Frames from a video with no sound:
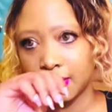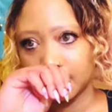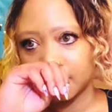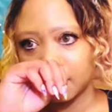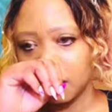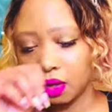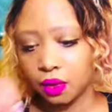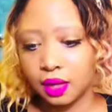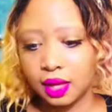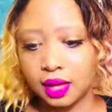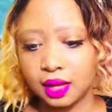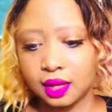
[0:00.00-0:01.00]
So,
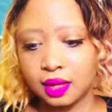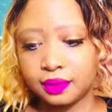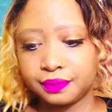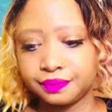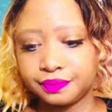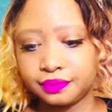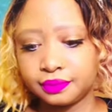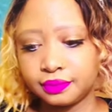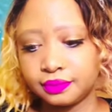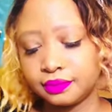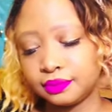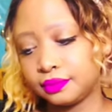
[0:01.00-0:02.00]

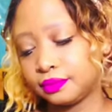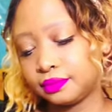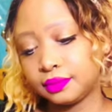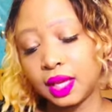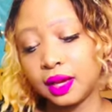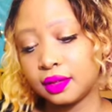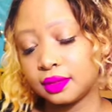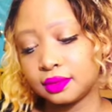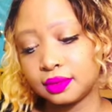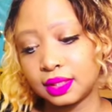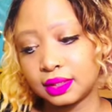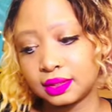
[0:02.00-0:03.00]
yeah.
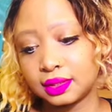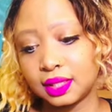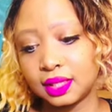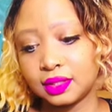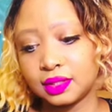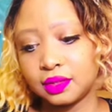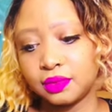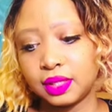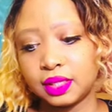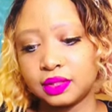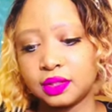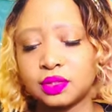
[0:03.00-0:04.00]
Let's get into the
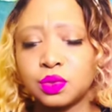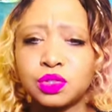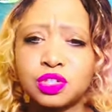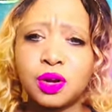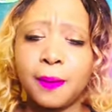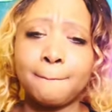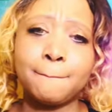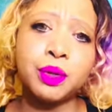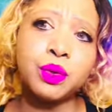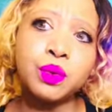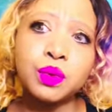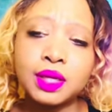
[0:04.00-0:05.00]
reading. So I saw she got
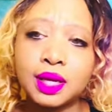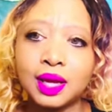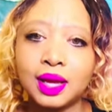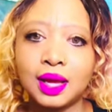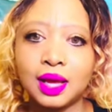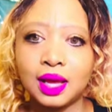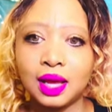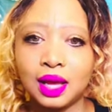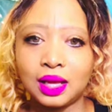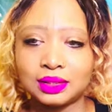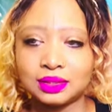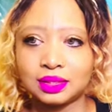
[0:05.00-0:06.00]
booed
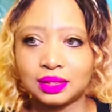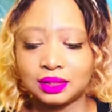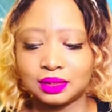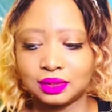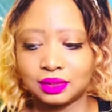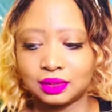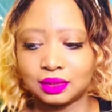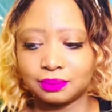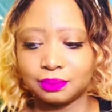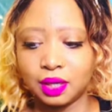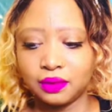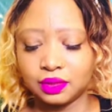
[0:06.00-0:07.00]
at
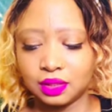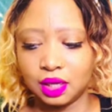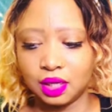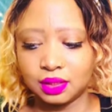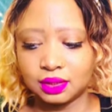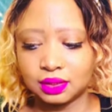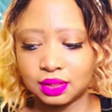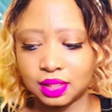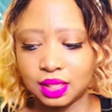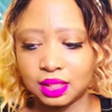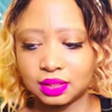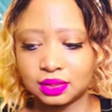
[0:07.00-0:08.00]
BravoCon,
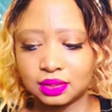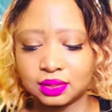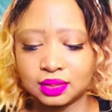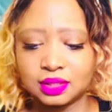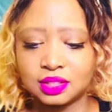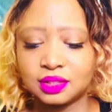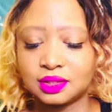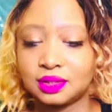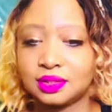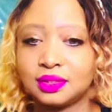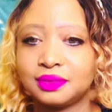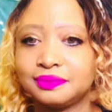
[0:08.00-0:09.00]
and
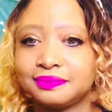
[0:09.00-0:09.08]
just,